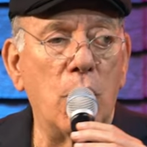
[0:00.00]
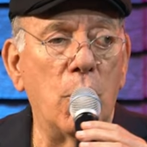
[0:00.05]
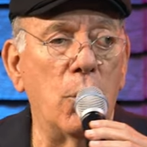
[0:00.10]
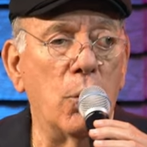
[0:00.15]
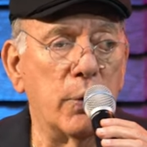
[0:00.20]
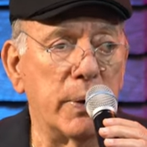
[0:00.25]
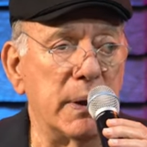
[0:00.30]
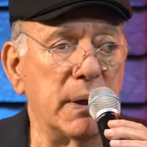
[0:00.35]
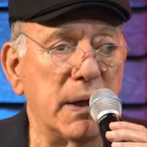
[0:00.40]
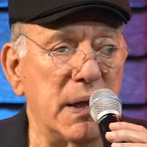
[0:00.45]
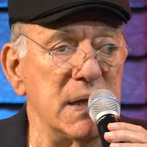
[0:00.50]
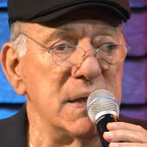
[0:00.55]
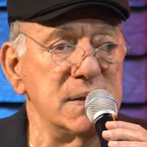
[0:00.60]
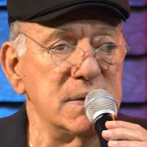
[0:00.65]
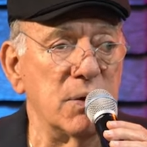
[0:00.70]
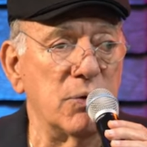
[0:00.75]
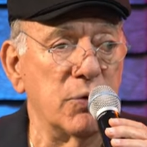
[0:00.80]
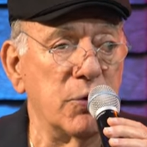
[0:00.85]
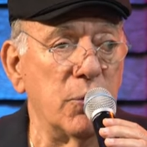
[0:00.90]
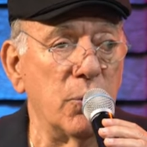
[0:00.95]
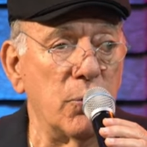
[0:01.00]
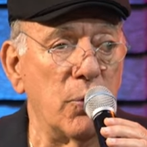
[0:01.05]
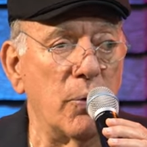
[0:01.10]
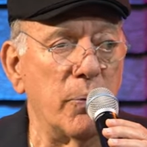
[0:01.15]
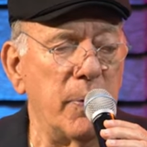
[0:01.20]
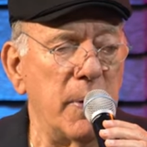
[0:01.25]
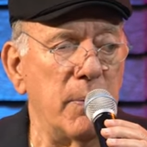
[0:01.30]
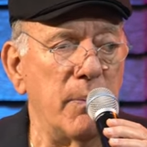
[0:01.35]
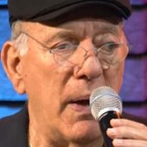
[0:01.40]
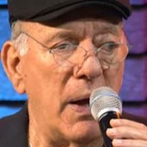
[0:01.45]
or in Eastern
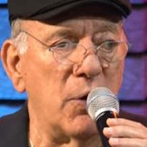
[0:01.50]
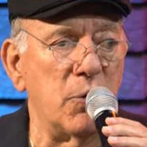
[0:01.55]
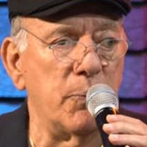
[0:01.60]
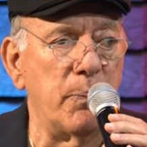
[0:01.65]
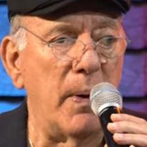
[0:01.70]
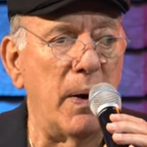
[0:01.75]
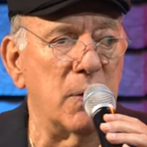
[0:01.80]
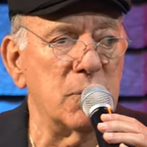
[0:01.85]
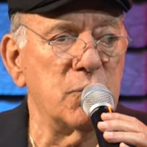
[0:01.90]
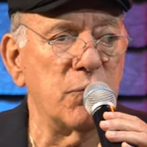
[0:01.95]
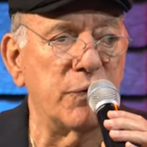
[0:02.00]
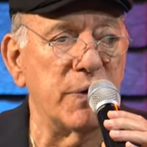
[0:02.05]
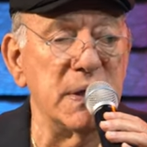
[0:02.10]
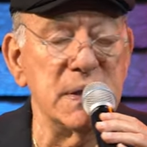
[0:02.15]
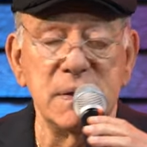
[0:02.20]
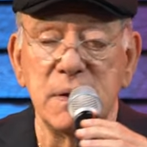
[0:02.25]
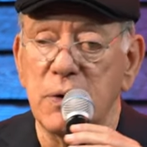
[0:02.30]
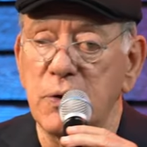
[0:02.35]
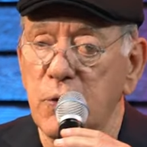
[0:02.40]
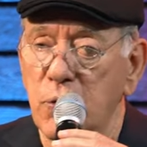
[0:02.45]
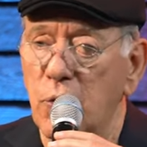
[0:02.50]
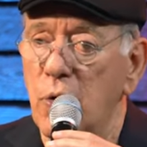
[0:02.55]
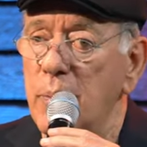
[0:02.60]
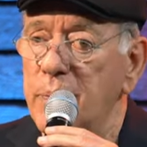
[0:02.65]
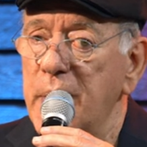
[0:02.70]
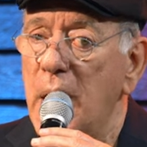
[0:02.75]
Europe, in my part of Eastern Europe,